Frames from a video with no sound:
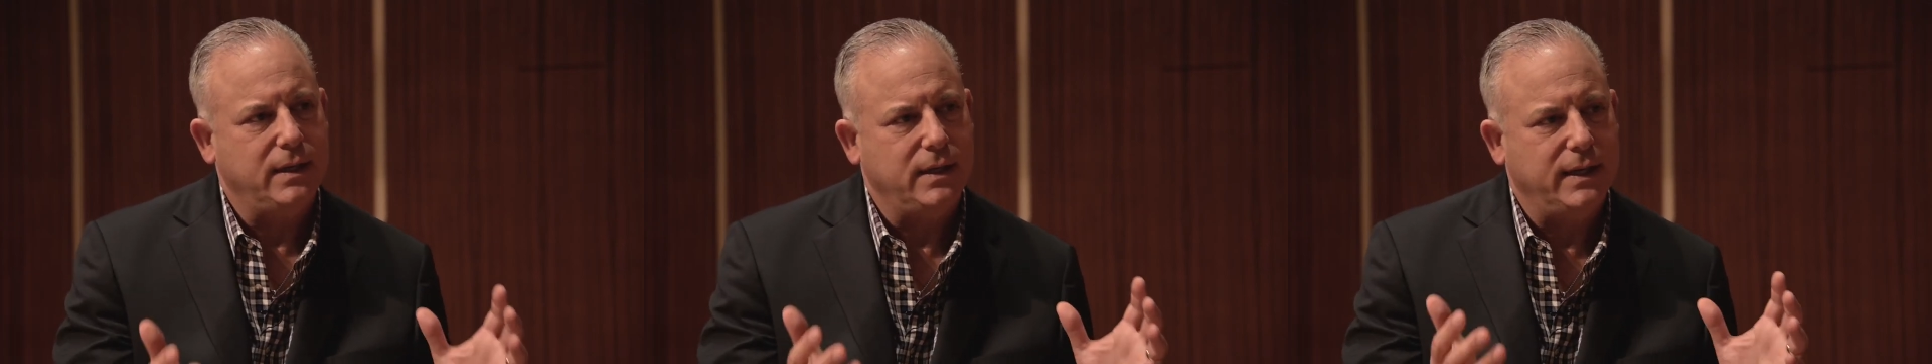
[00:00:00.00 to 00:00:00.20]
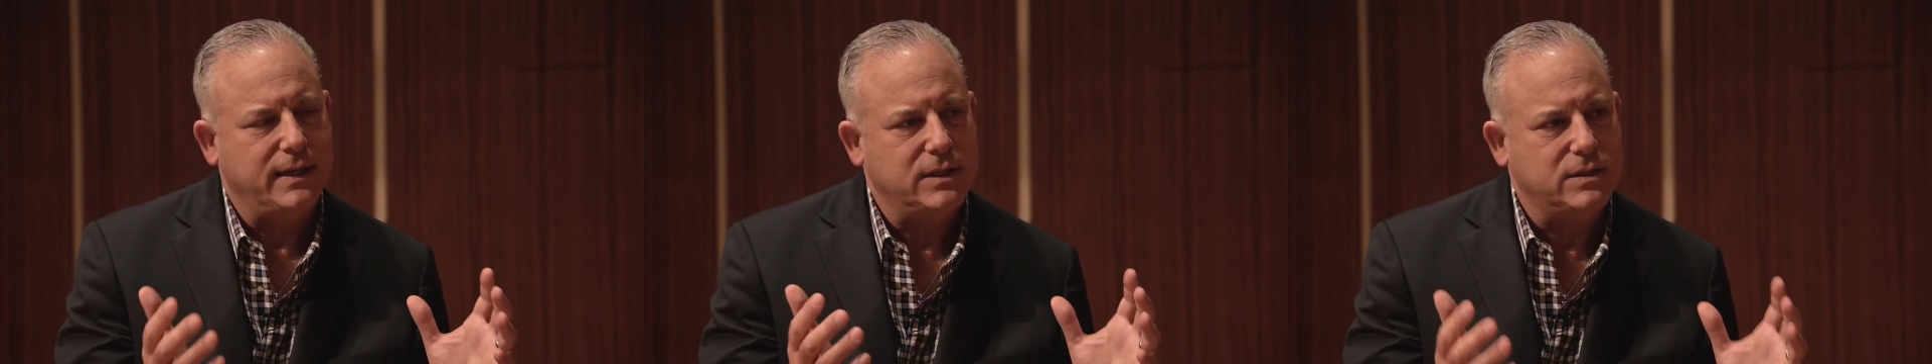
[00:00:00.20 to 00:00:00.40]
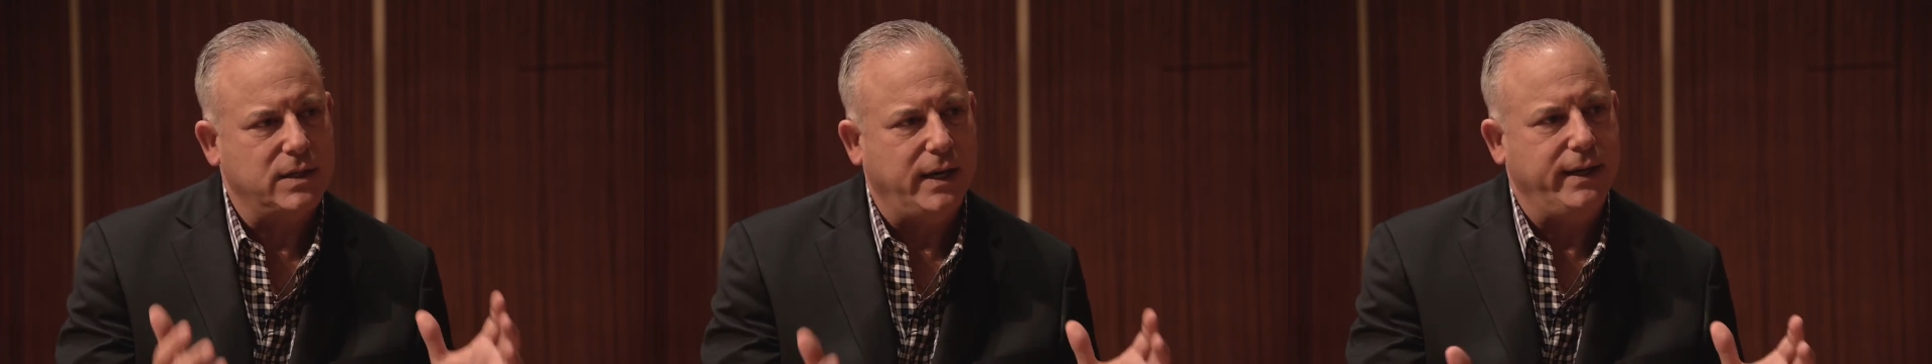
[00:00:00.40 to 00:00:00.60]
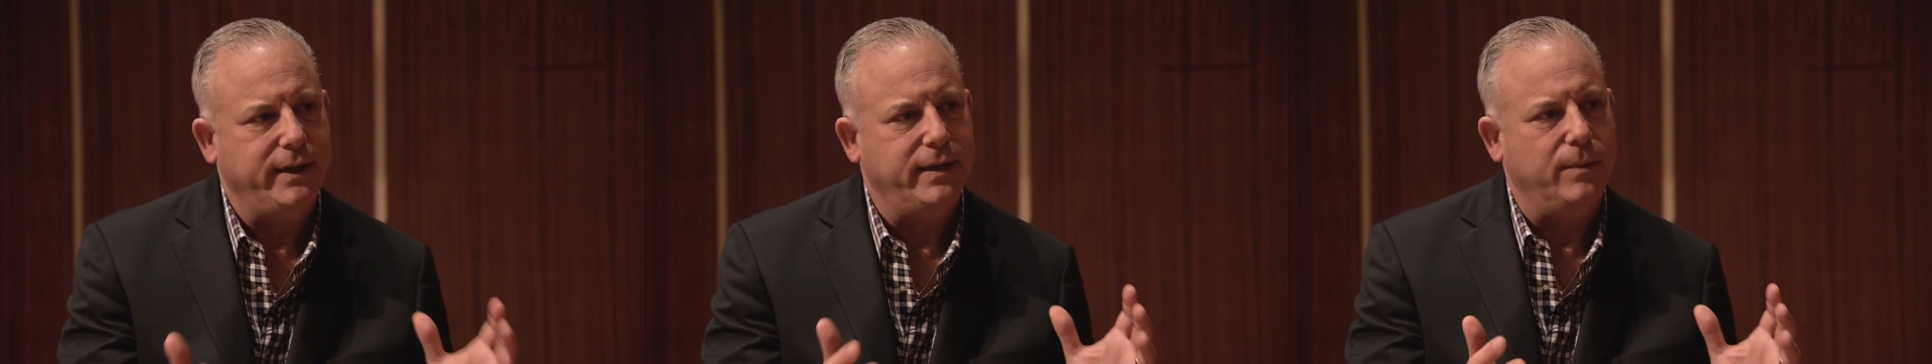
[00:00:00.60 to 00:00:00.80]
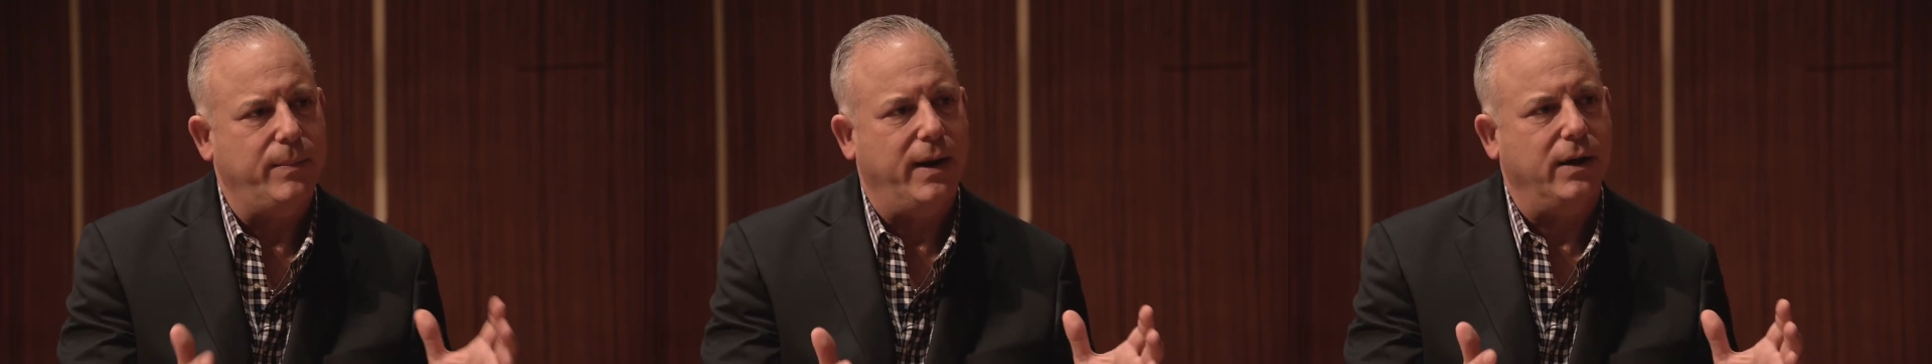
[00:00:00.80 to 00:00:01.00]

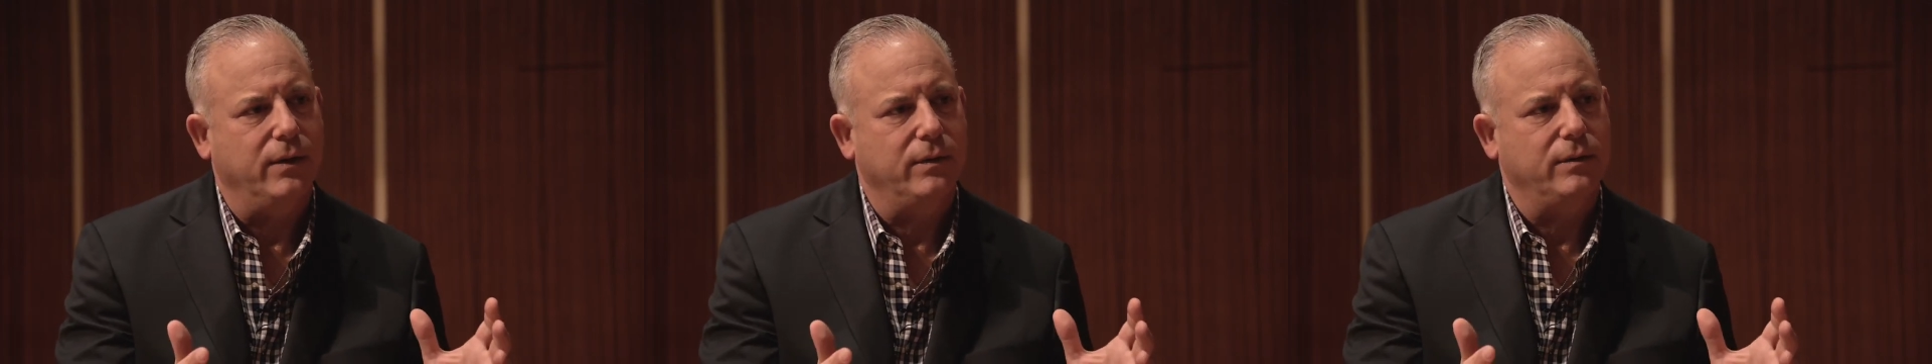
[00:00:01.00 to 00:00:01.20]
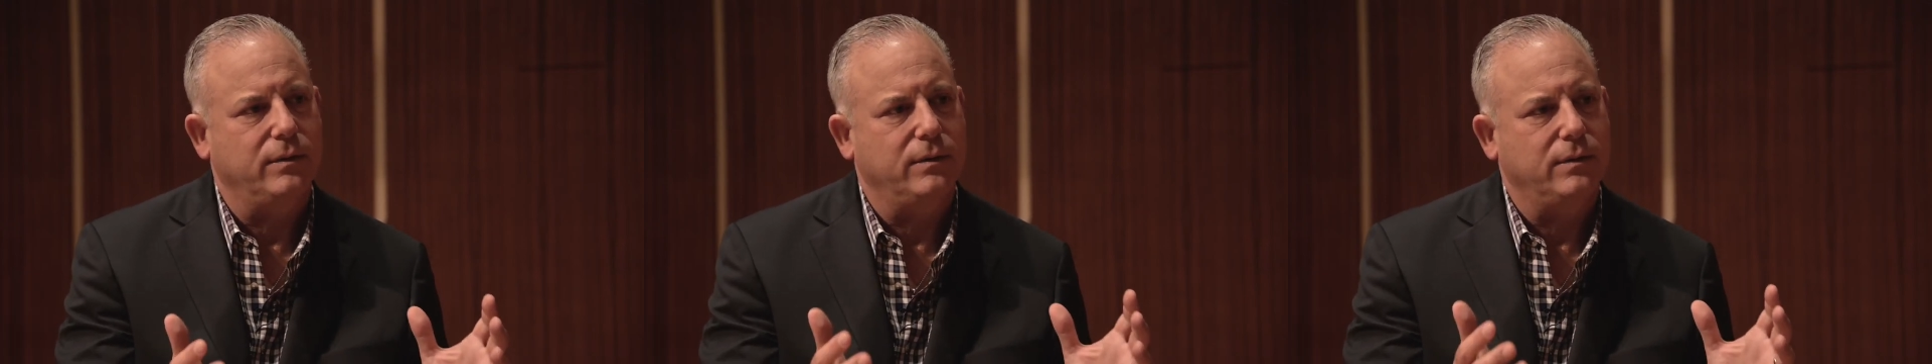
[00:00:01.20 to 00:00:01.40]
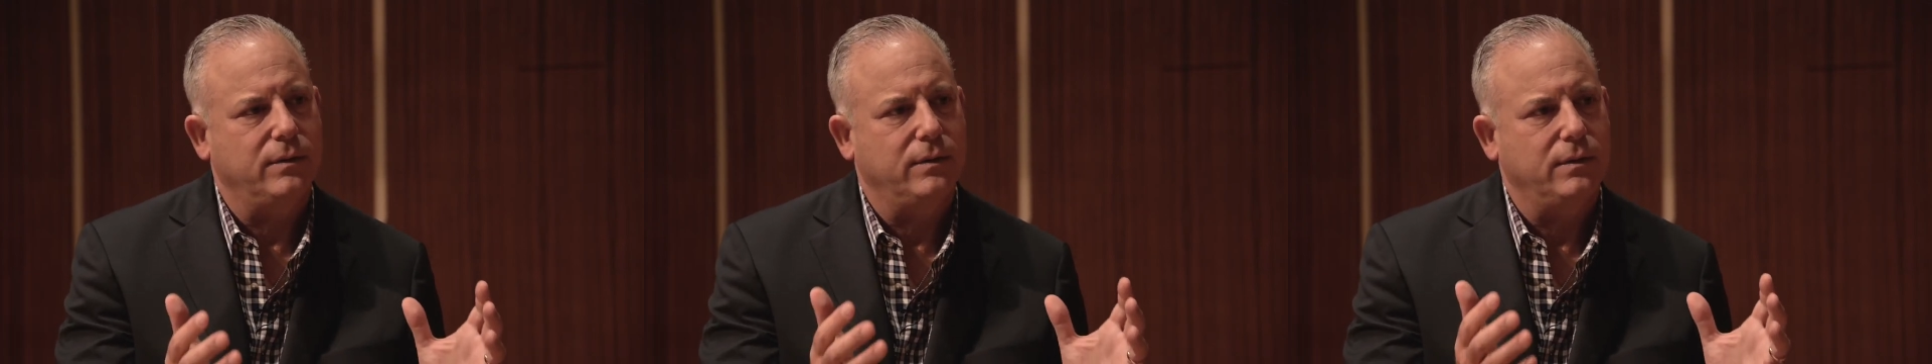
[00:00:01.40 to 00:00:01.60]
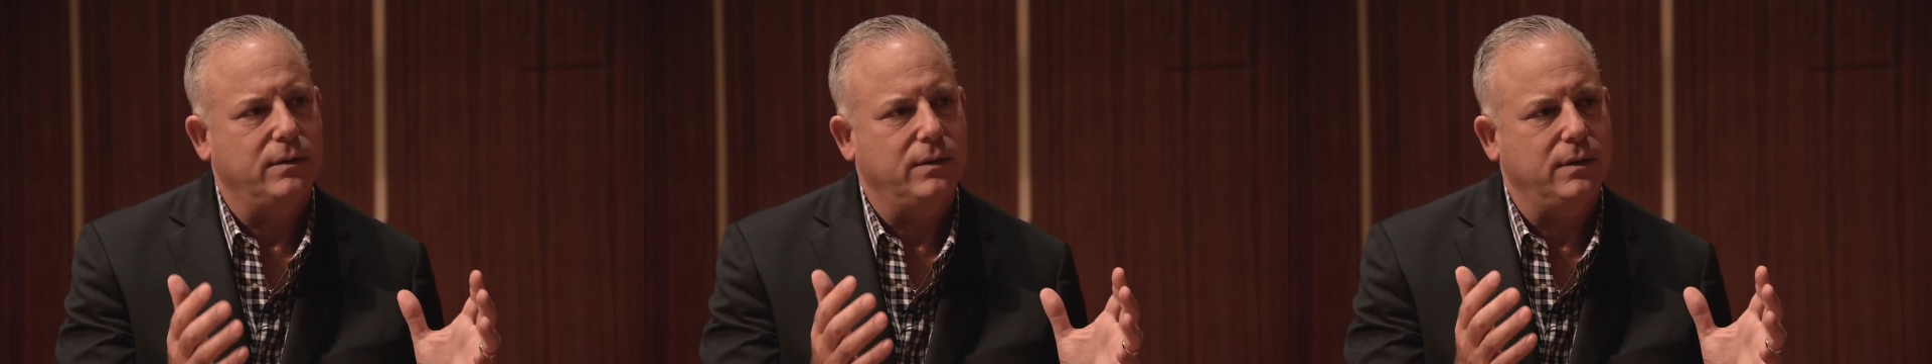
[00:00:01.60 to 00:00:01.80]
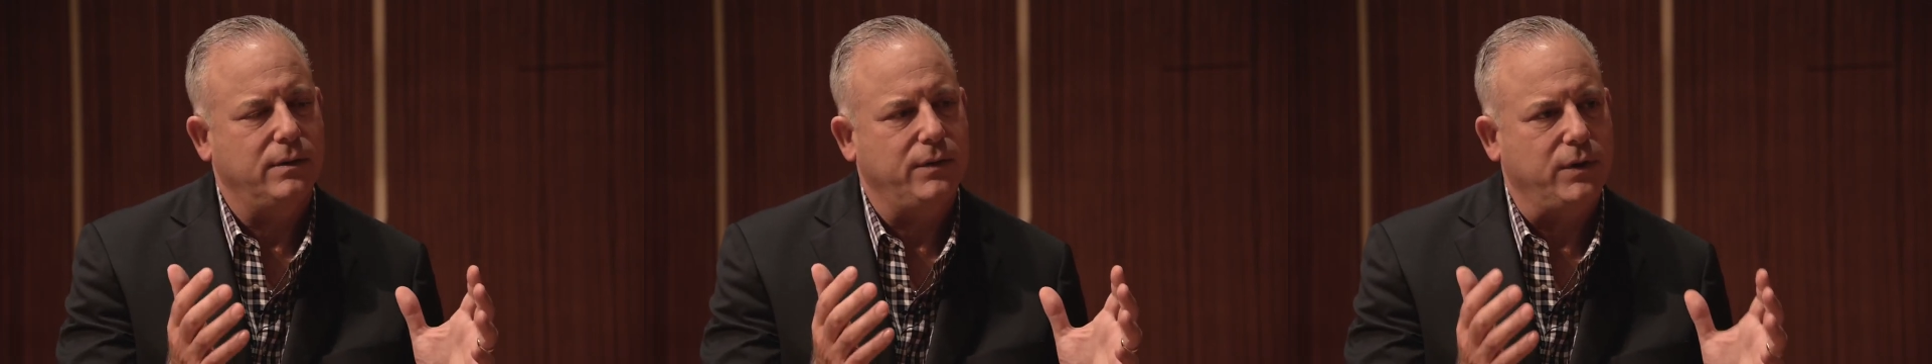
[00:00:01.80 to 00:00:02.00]
excited about
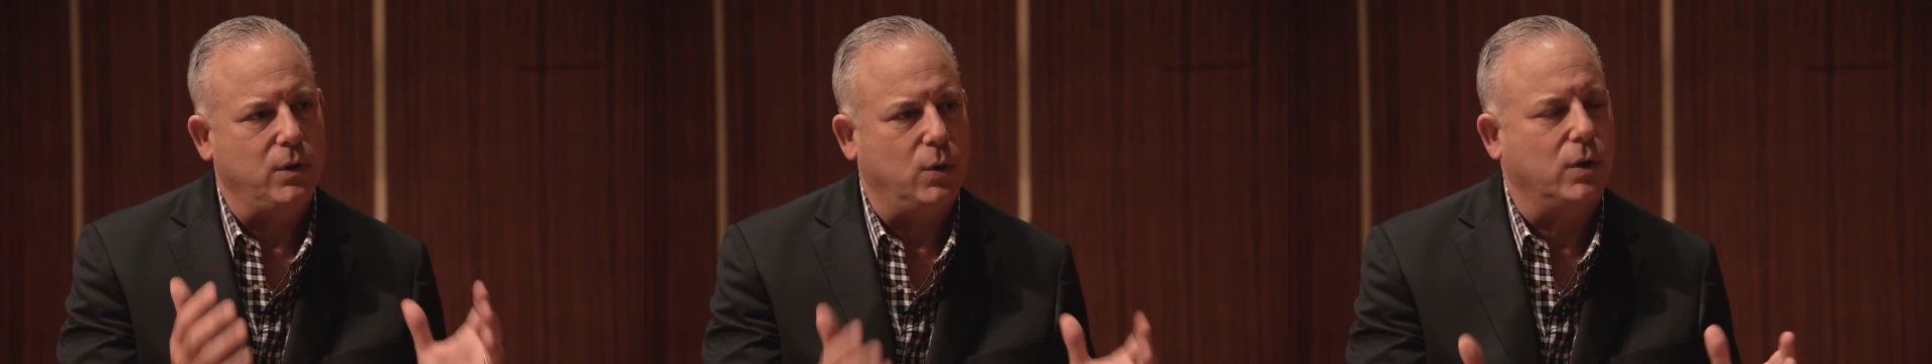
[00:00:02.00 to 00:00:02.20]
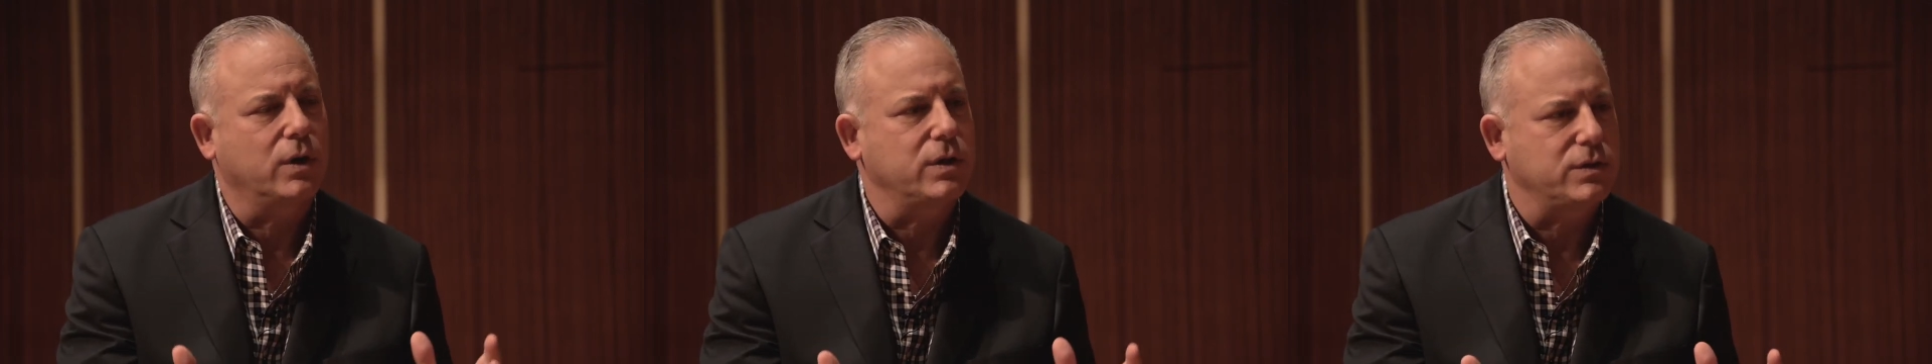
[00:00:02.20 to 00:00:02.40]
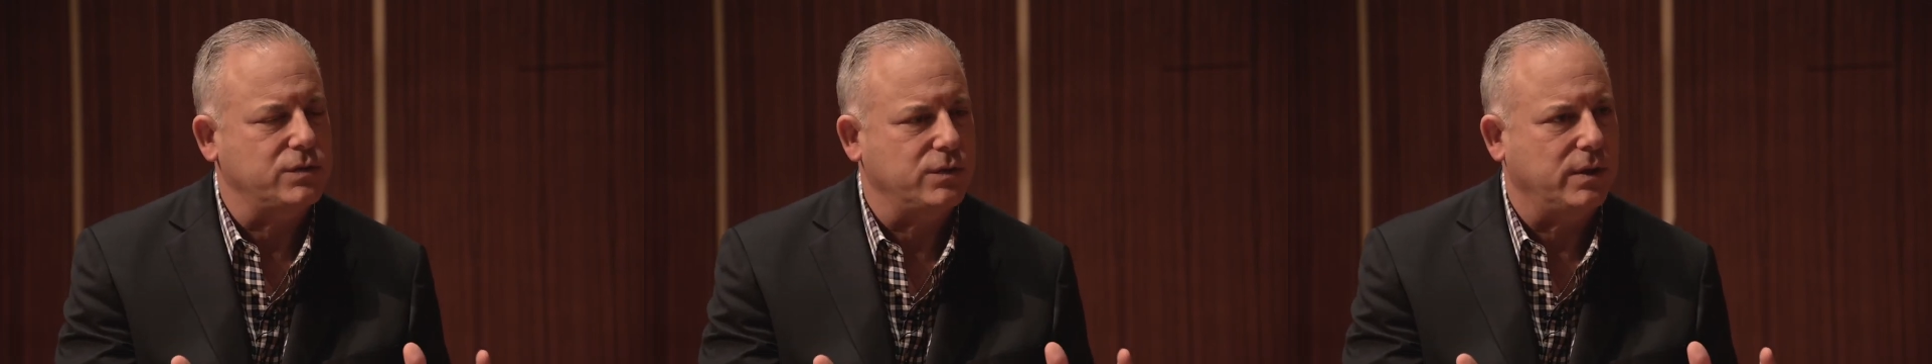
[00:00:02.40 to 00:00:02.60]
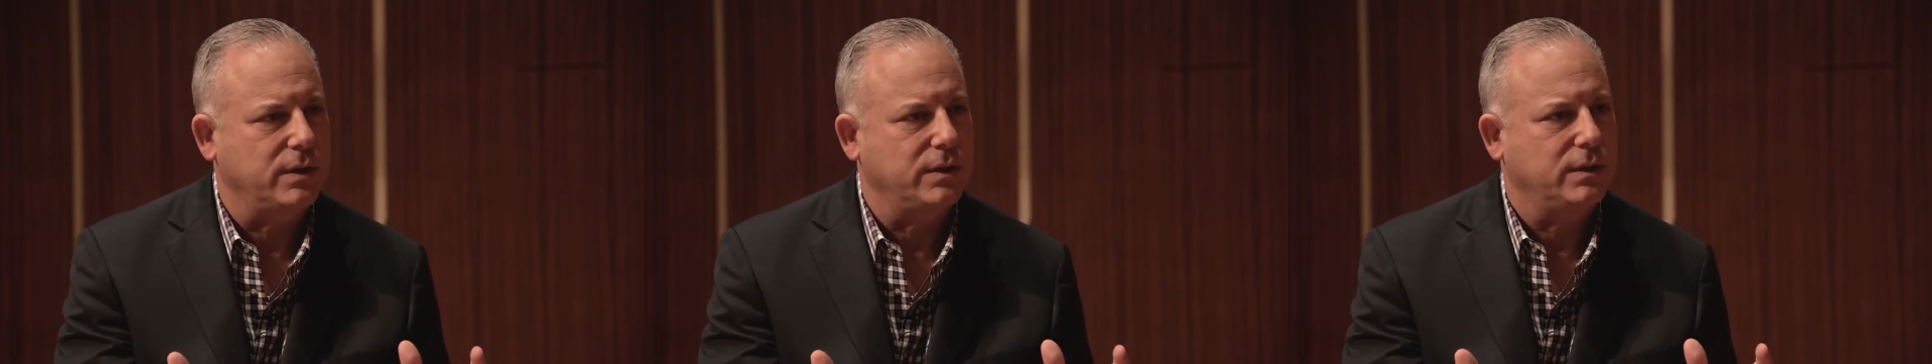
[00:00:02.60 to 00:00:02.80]
the orchestra?